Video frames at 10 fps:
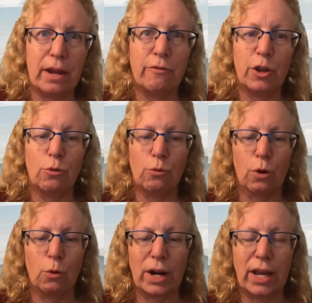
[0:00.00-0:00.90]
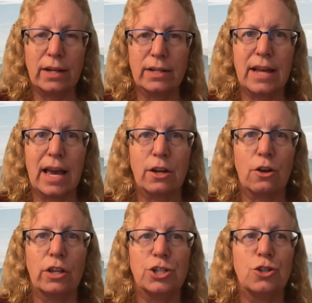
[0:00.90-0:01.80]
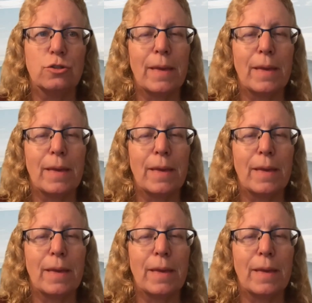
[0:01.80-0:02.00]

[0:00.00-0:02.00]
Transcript: If you are running into technical issues,